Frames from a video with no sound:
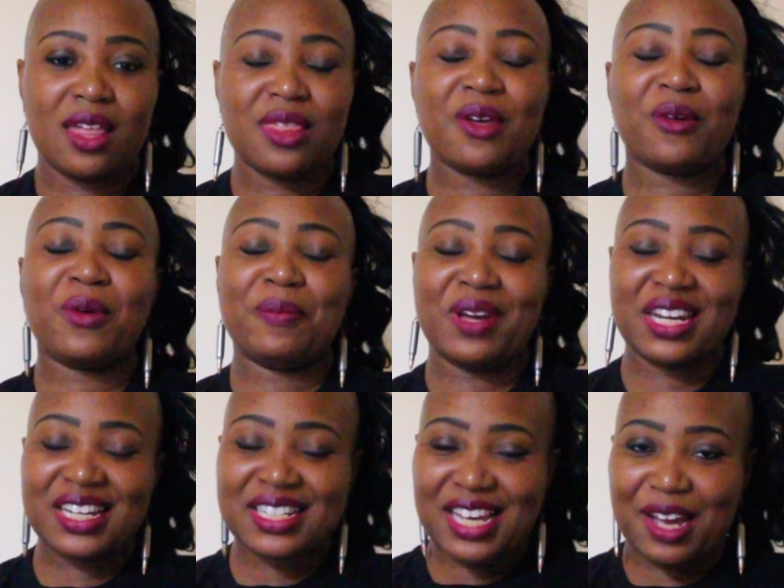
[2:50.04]
There were
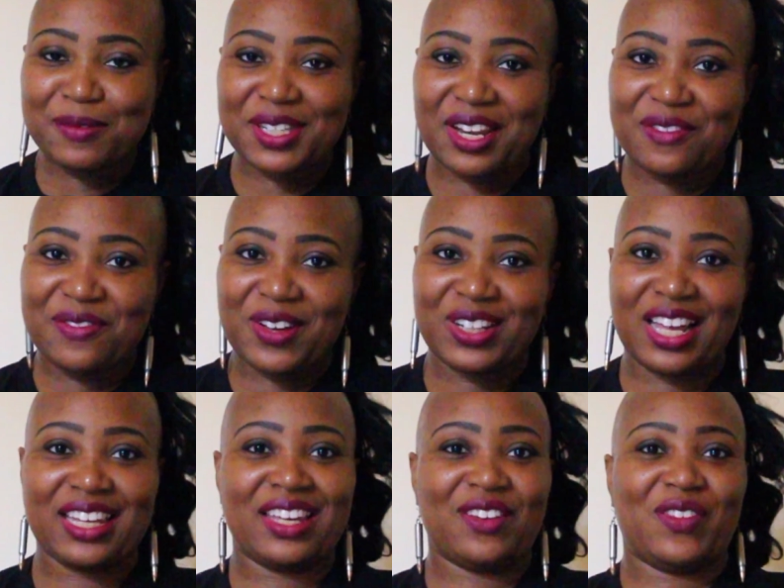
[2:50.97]
many times that I felt
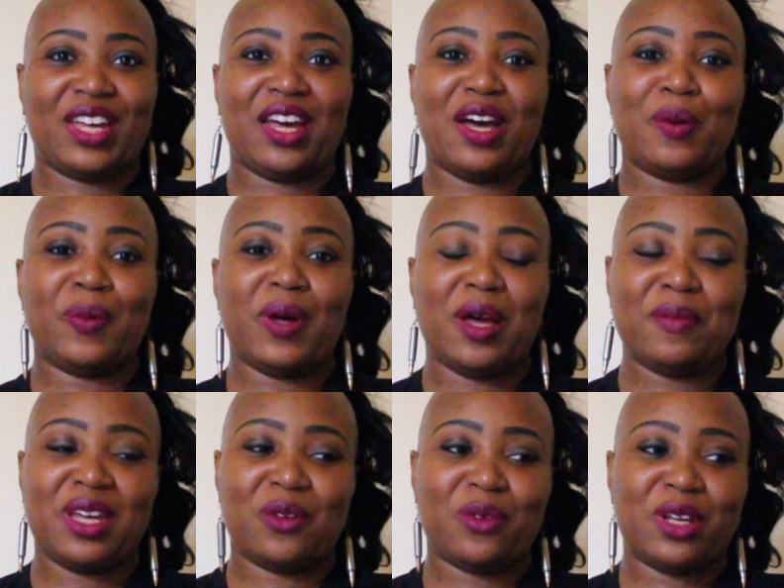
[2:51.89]
like giving up. I
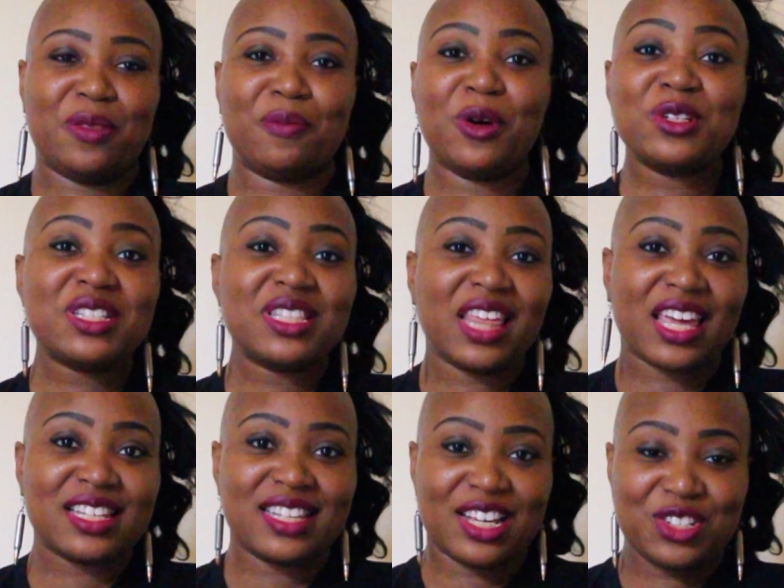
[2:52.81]
mean, with most
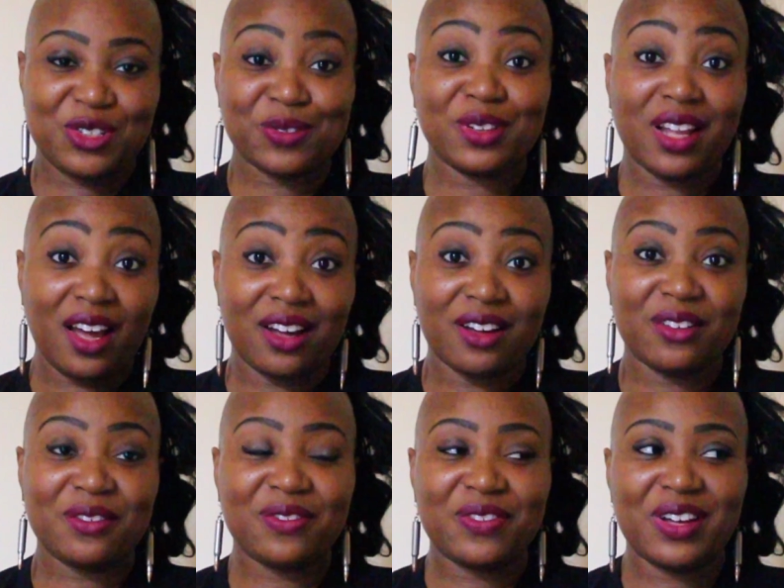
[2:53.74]
things that you
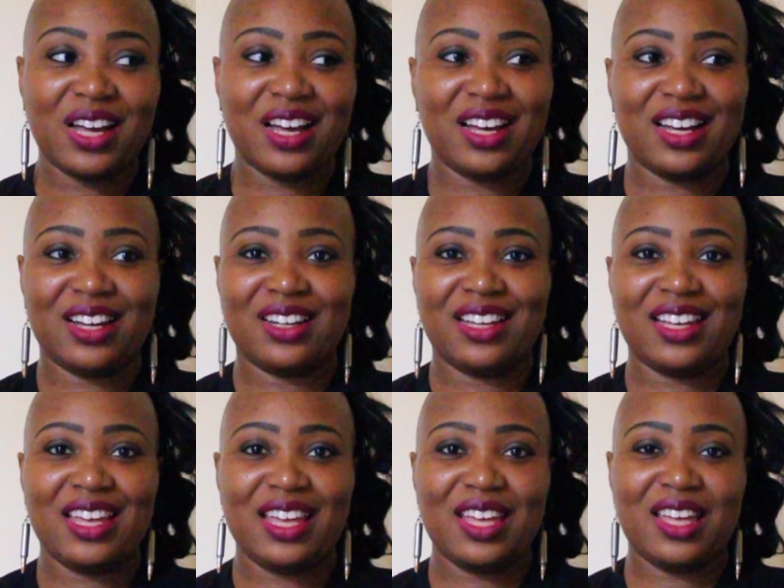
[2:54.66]
love,
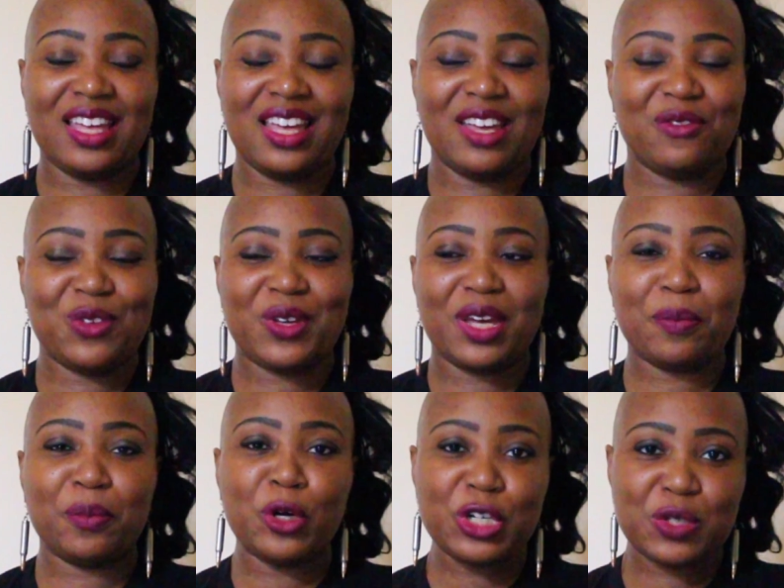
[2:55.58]
if you
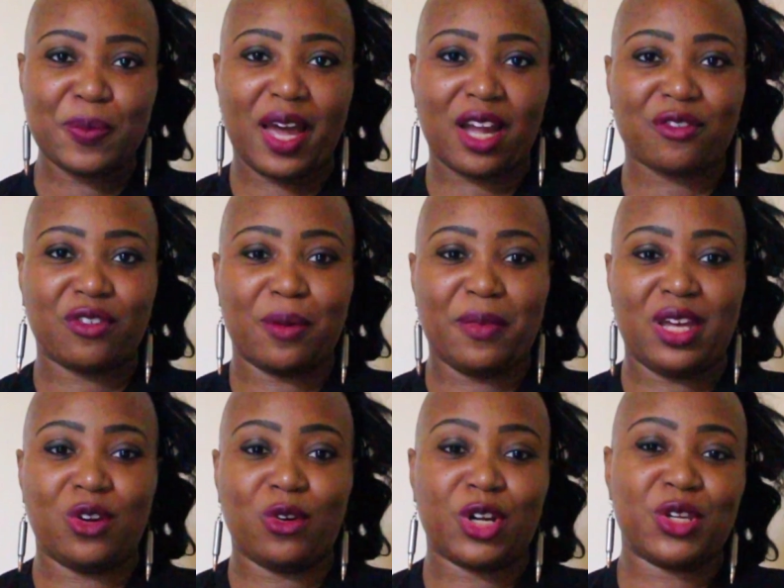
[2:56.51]
get pushback from
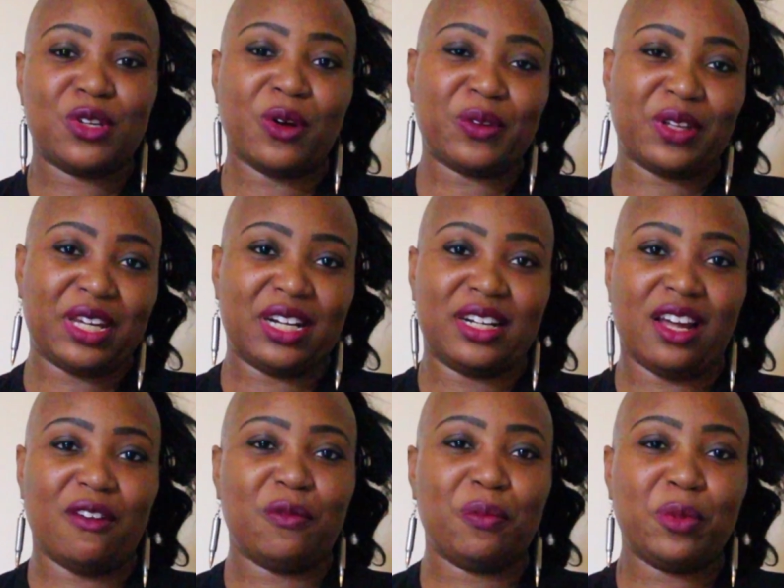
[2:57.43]
it or you don't get
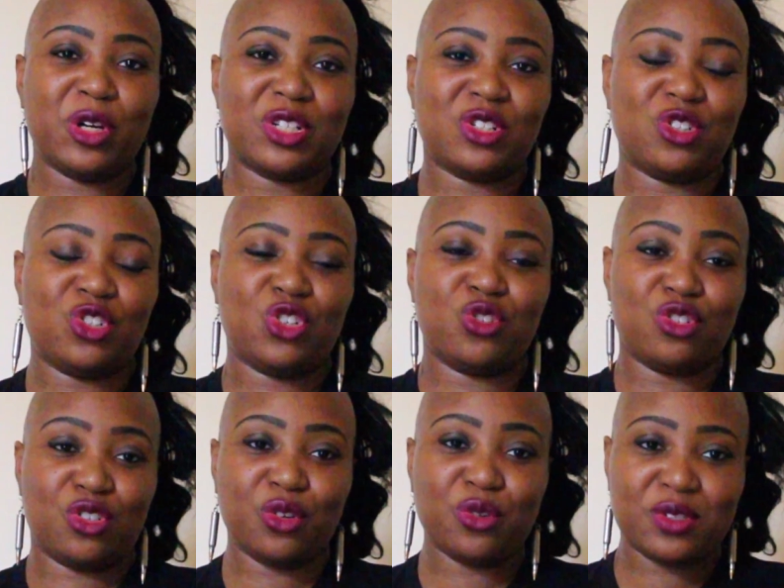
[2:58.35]
enough push to
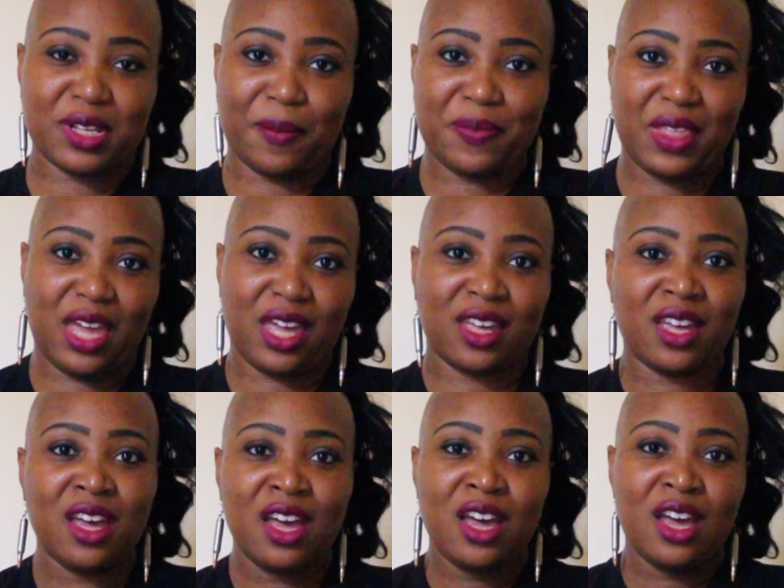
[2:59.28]
do
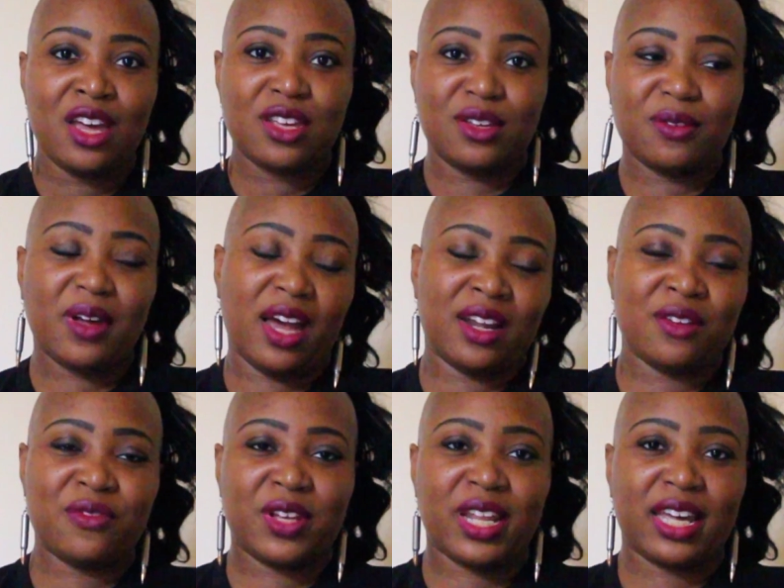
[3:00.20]
something, you kind
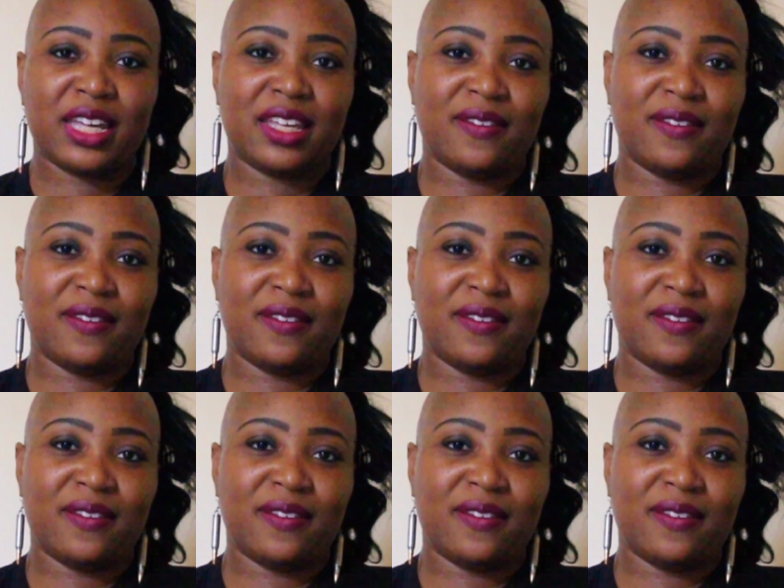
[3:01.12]
of feel like